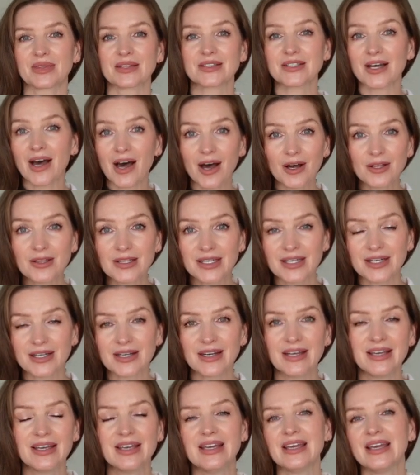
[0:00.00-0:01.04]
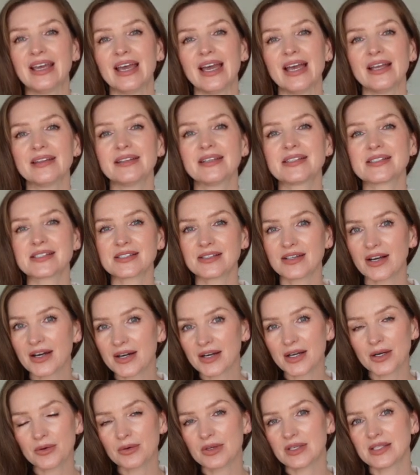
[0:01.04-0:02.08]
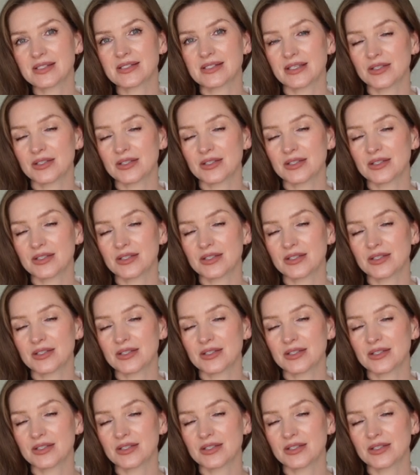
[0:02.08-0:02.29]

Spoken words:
taller, and it's not always